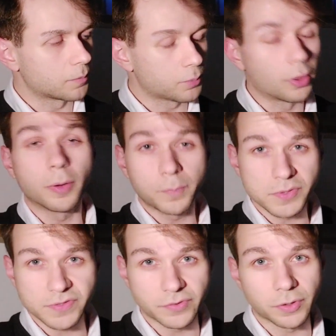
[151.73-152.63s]

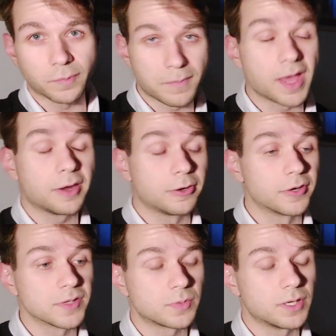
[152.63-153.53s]
purposeful manner
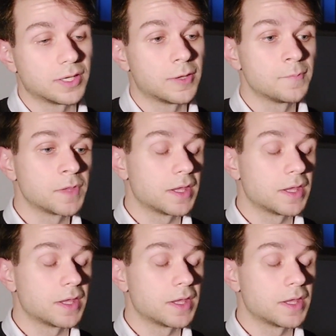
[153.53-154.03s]
as well.